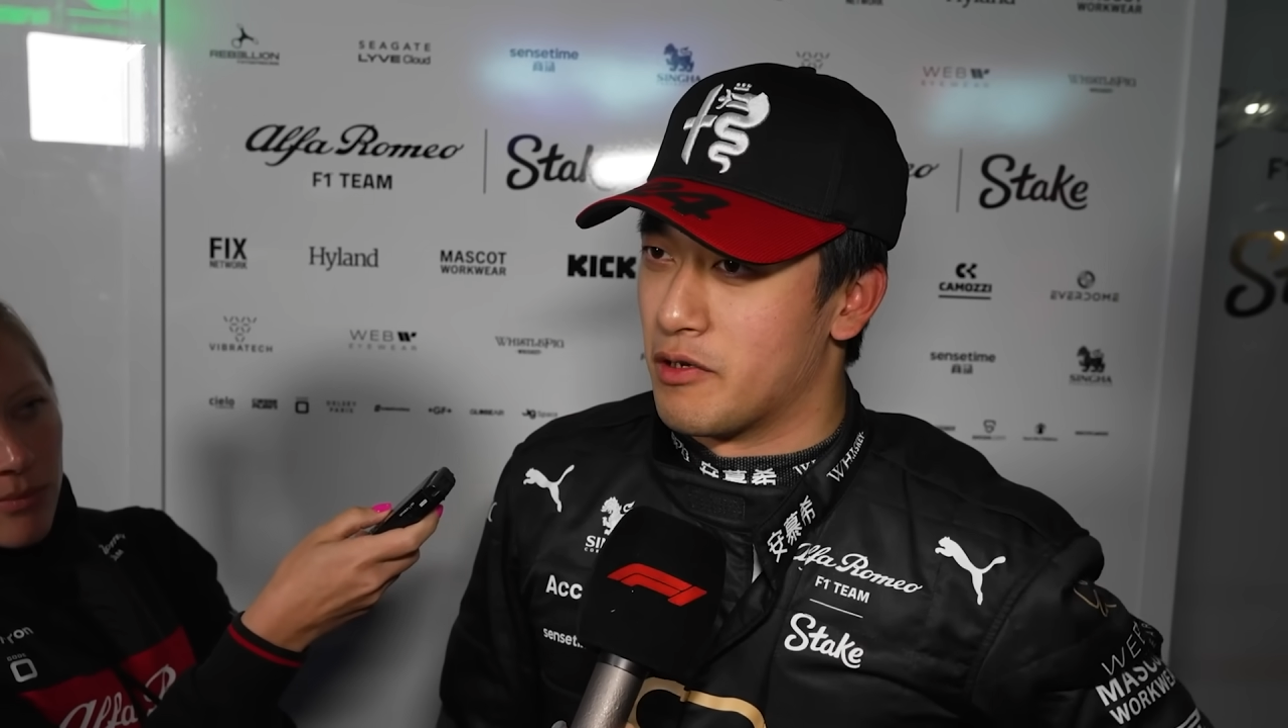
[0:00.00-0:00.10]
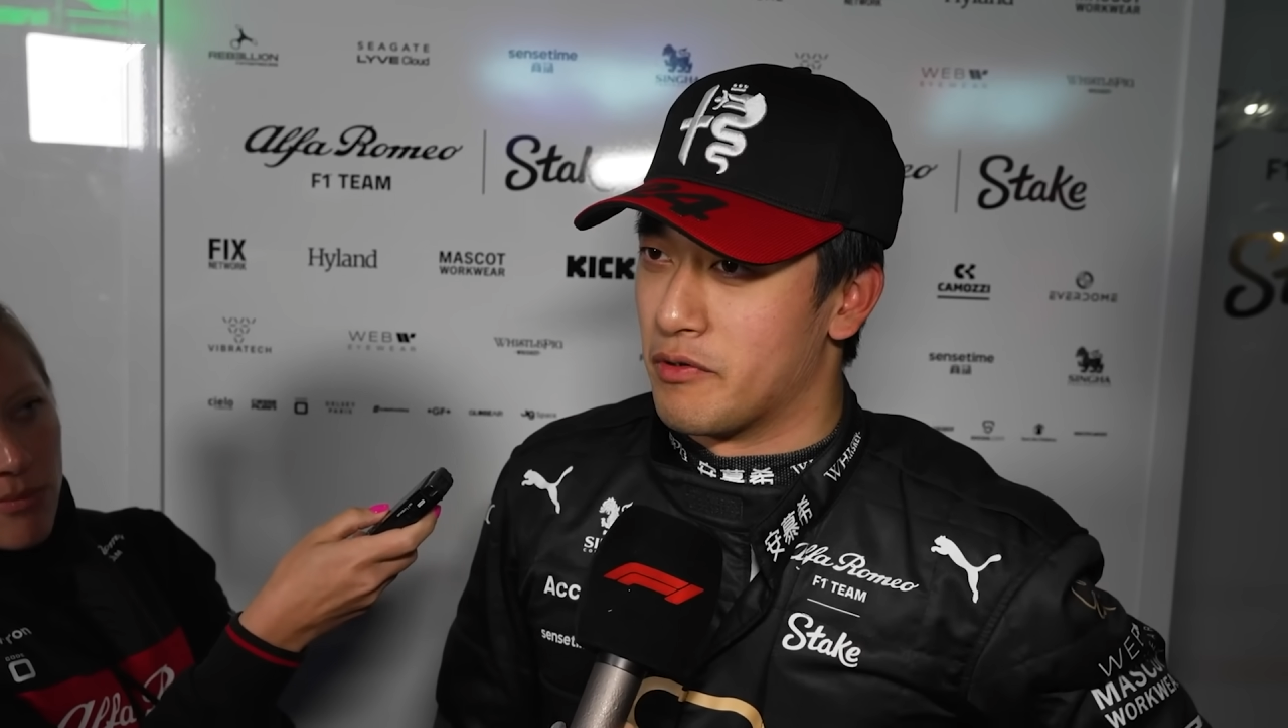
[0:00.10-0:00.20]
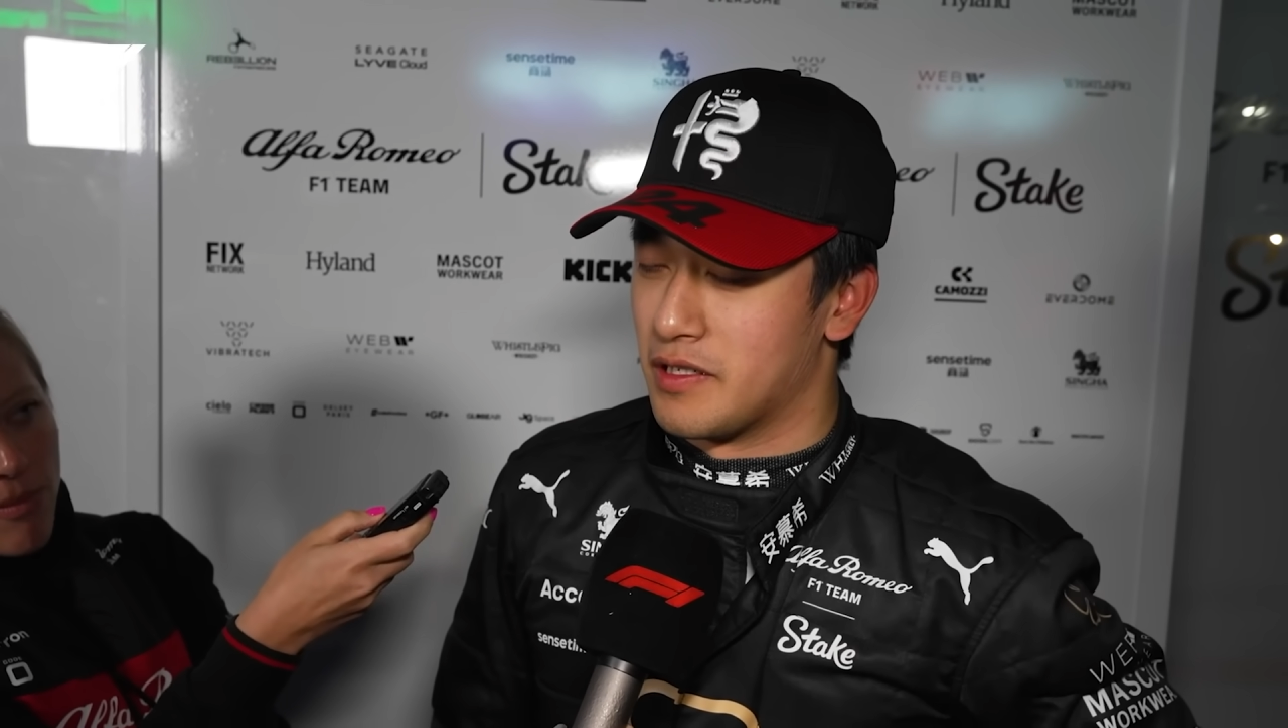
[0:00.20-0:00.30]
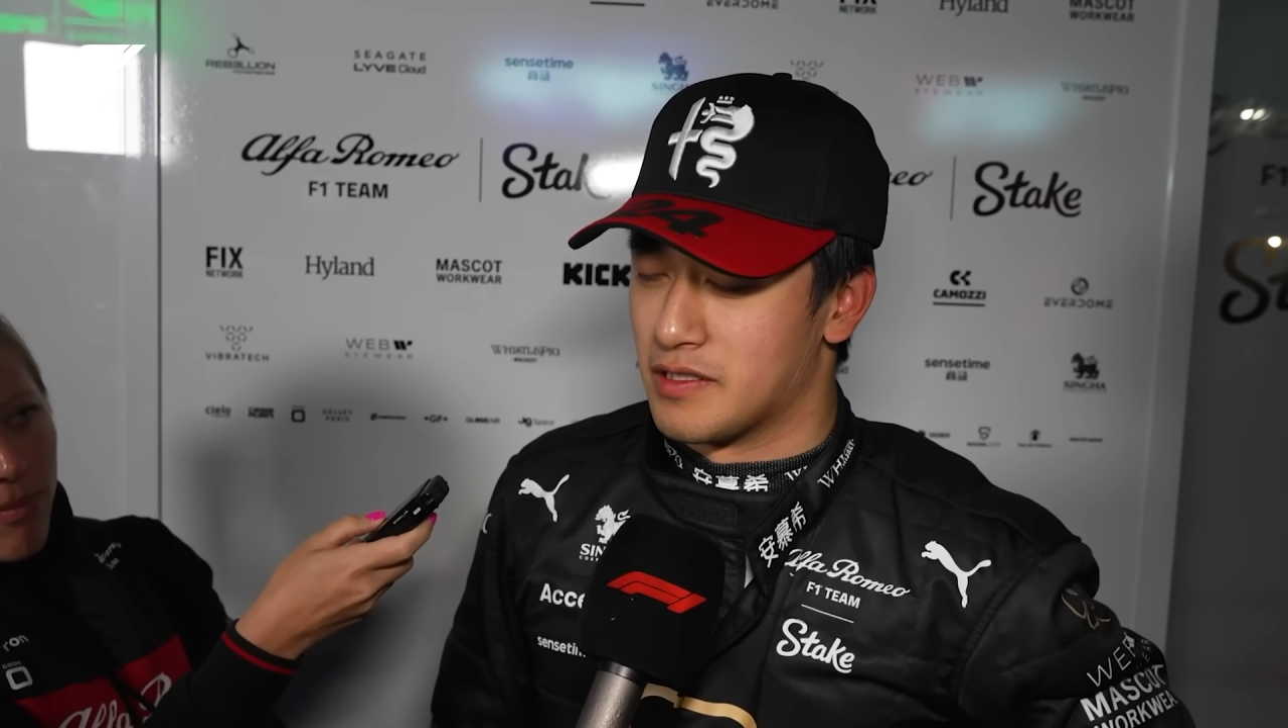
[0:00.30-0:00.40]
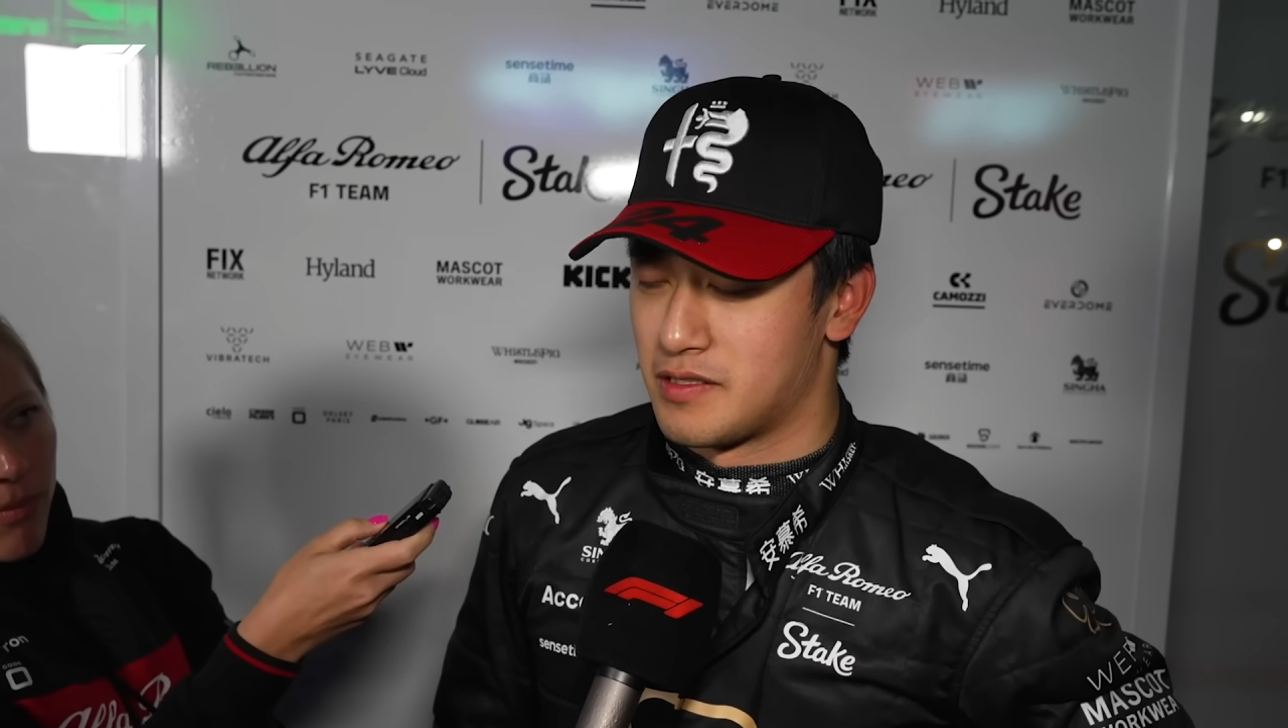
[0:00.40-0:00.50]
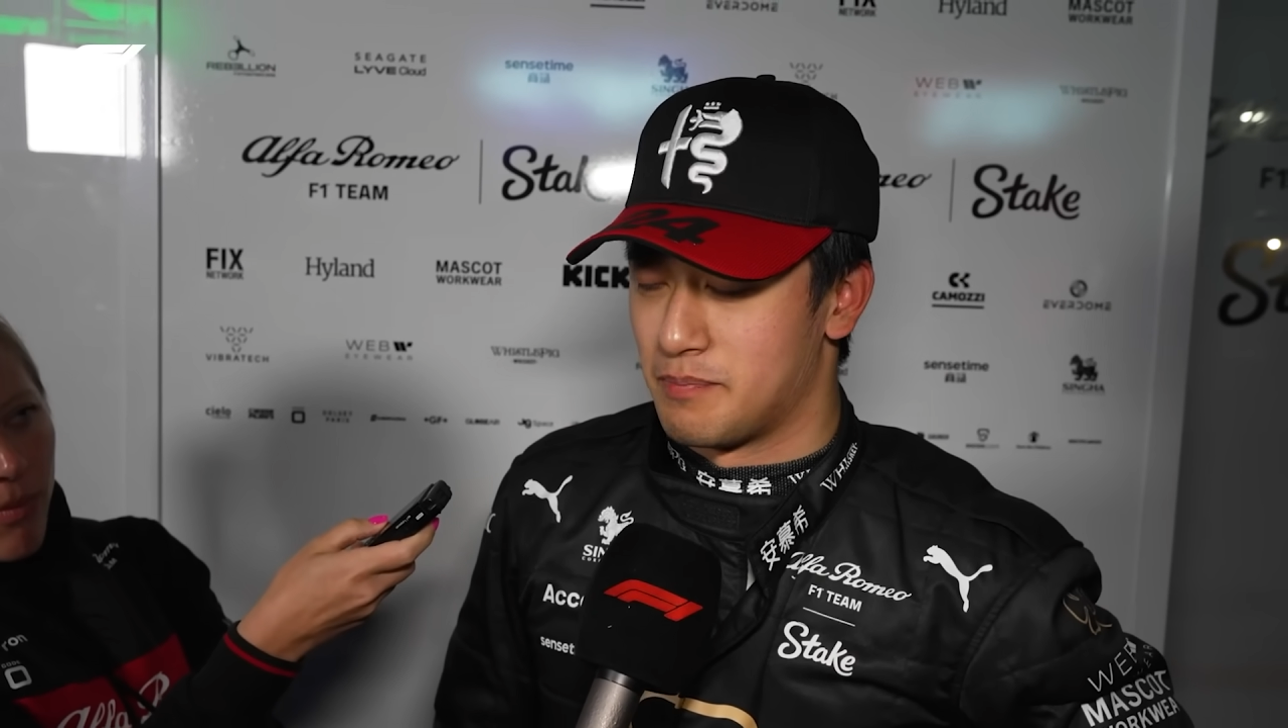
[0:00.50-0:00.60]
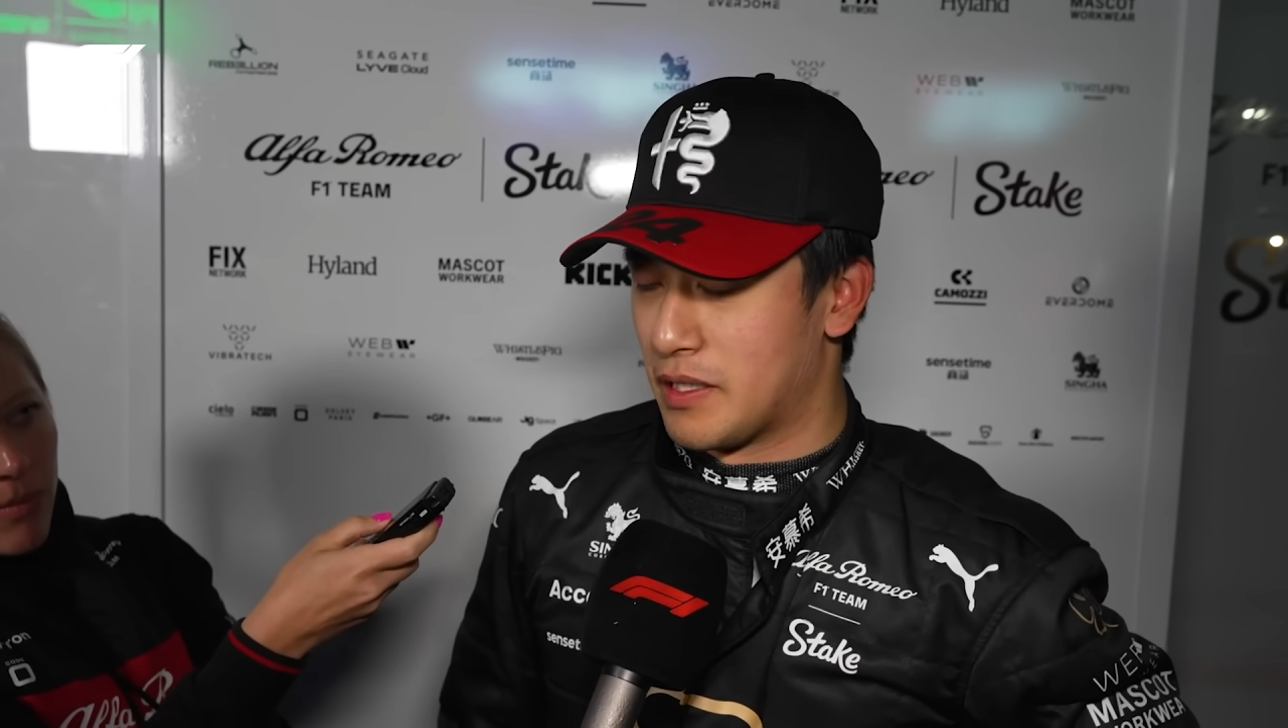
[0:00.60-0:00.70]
knowing it's